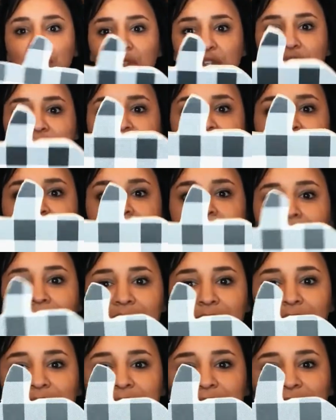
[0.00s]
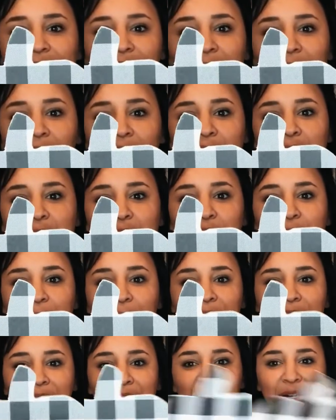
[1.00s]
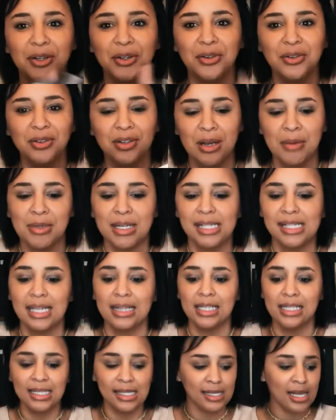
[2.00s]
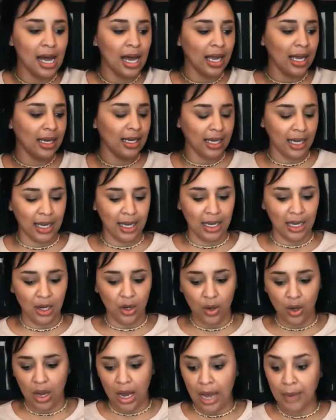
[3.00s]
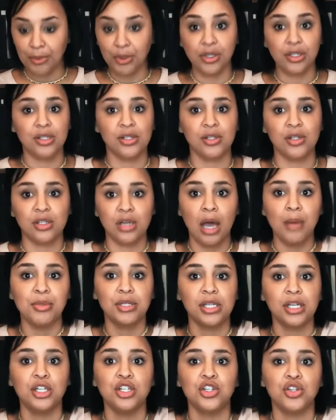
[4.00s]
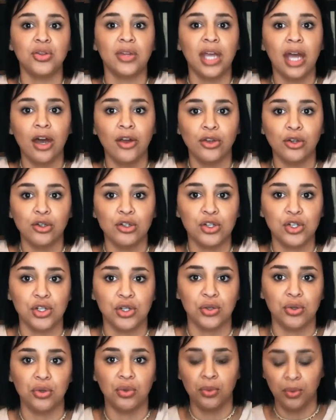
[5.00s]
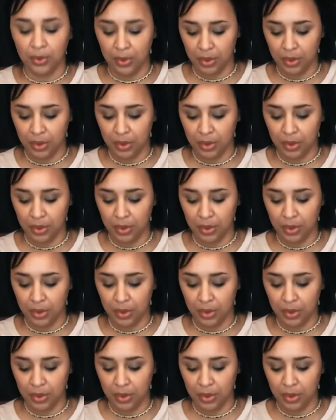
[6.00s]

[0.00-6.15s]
Just like that. Super cute. I'm gonna set that aside and I'm just gonna do the other two.